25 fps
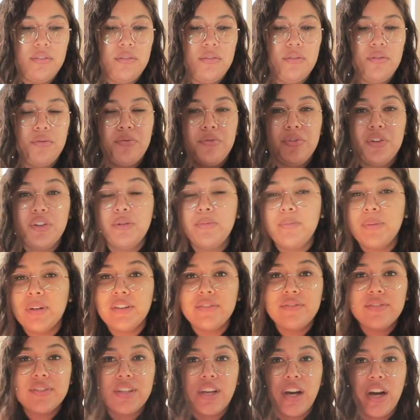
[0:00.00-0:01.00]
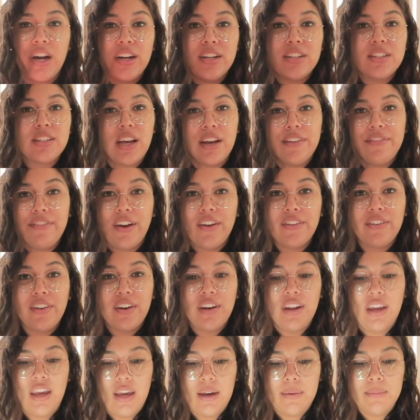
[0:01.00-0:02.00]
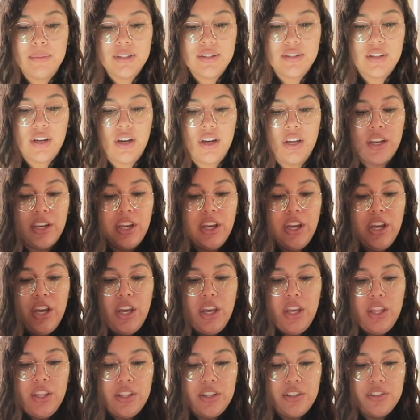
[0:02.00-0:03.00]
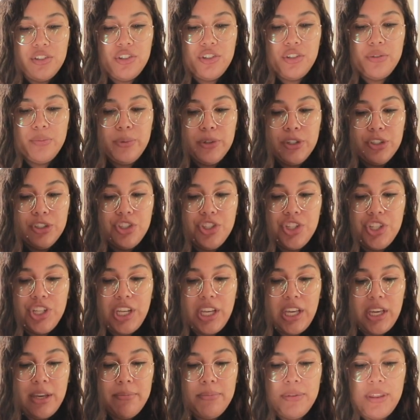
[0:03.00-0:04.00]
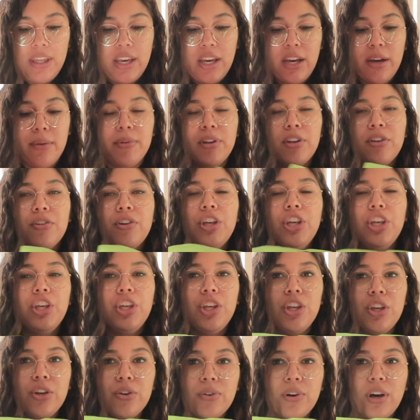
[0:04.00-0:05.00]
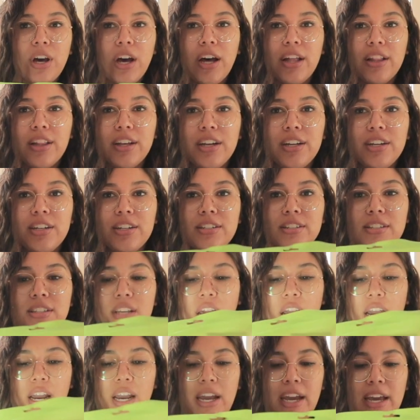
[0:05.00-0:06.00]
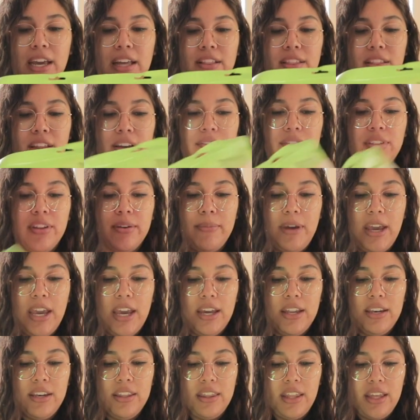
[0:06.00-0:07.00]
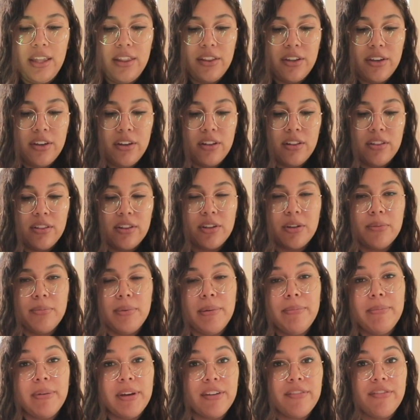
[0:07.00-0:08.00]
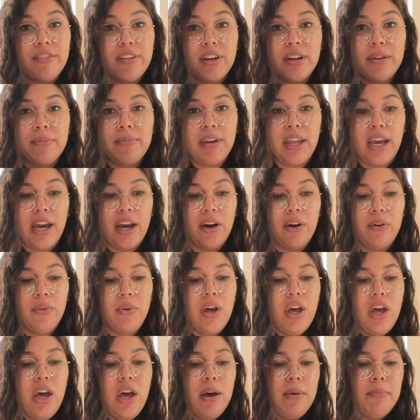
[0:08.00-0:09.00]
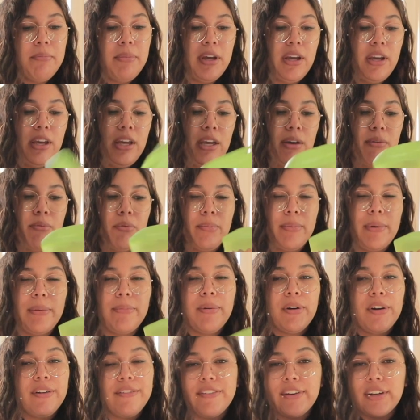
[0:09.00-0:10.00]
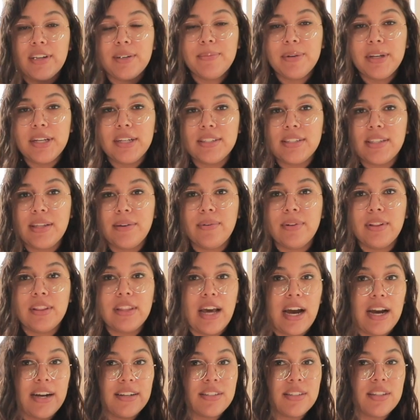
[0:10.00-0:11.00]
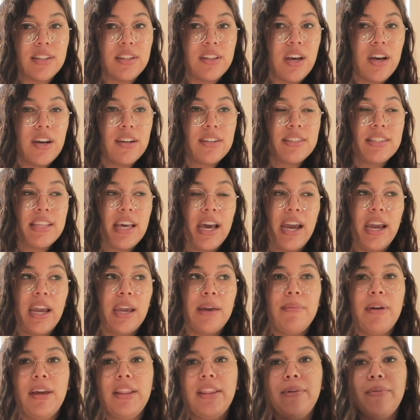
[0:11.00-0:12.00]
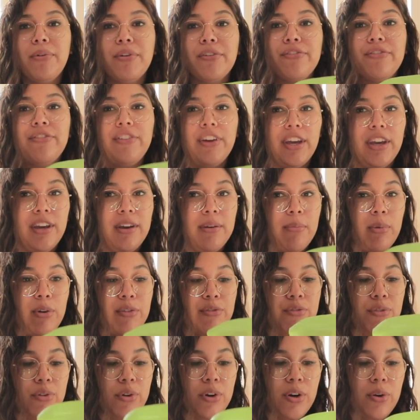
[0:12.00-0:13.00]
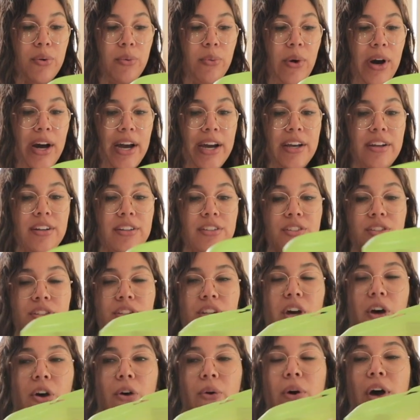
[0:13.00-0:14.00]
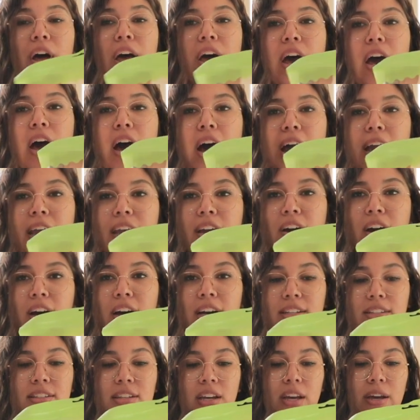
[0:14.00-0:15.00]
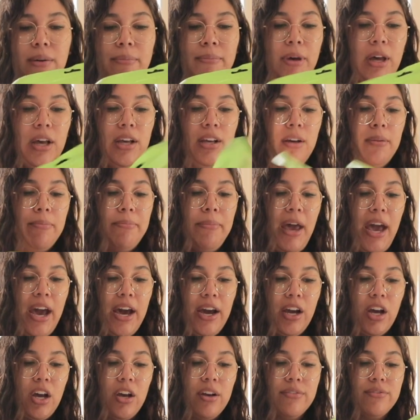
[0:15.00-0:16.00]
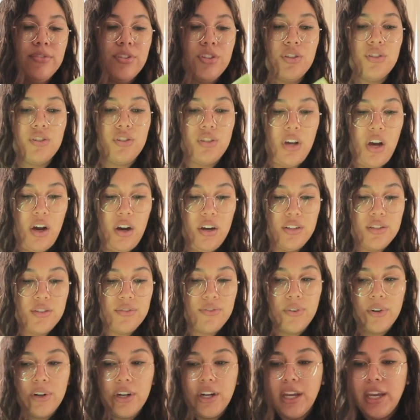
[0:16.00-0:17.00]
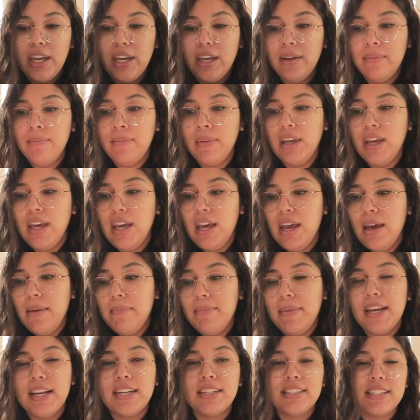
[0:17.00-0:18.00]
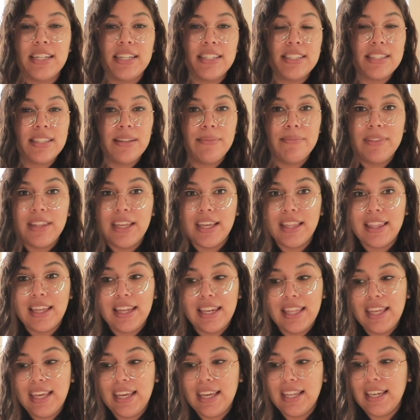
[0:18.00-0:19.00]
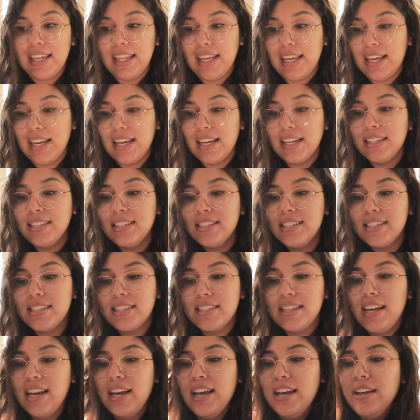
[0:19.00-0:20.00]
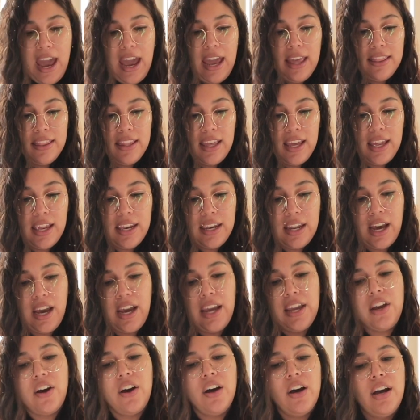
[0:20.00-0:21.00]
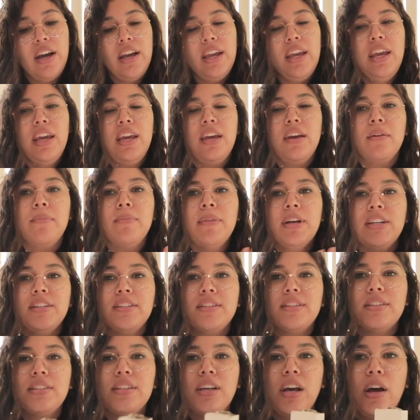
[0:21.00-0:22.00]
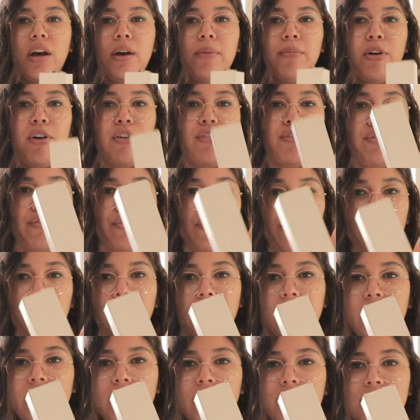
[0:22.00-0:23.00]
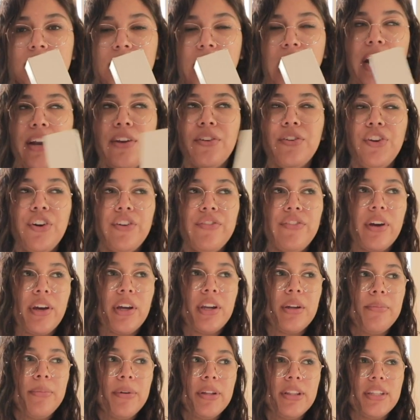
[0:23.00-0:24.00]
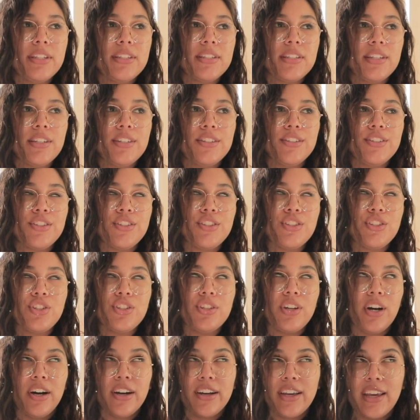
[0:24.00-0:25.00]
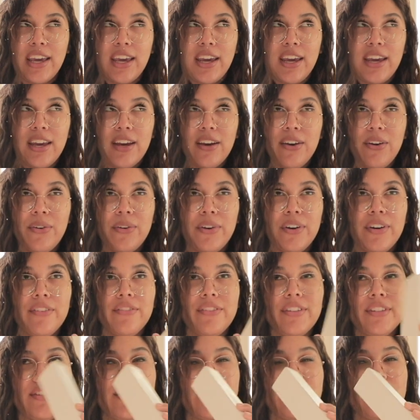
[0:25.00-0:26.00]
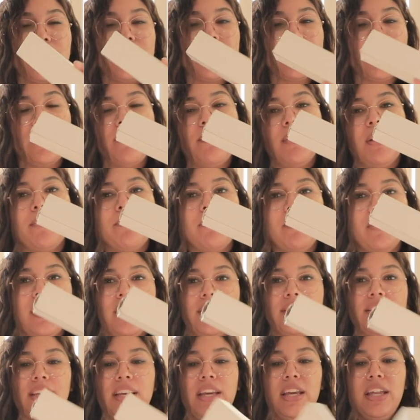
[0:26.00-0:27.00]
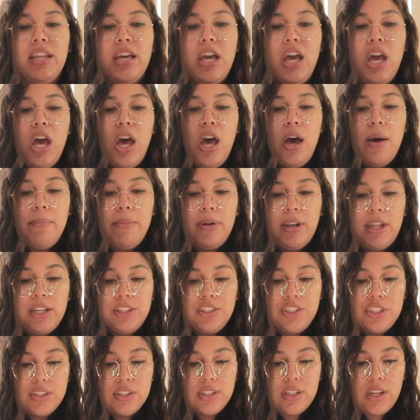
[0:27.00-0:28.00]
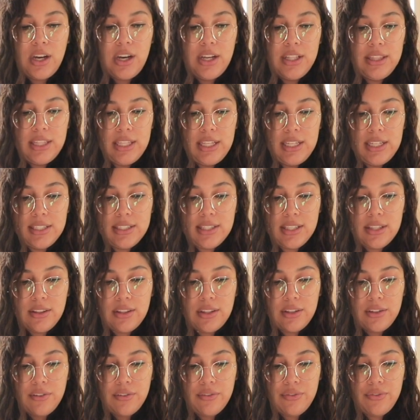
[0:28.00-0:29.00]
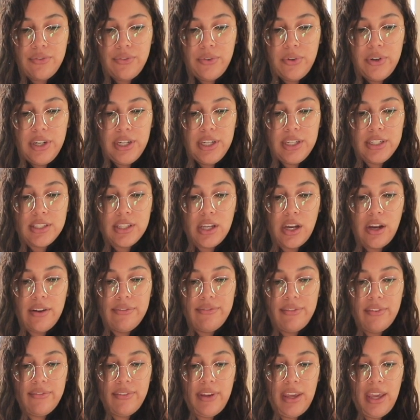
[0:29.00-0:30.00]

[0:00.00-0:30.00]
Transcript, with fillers: group of socks I found on Amazon. They're super cheap. They come in cute colors. I love them. And they look a little bit big for him now, but it will be perfect because they will last a long time and they will fit him for a while. So I got um, a pack of socks for him because that's something that he needs. And then I got him some forks. I don't know if I'm gonna put this in his stocking or if this is just gonna be a present, but I just got these little forks off of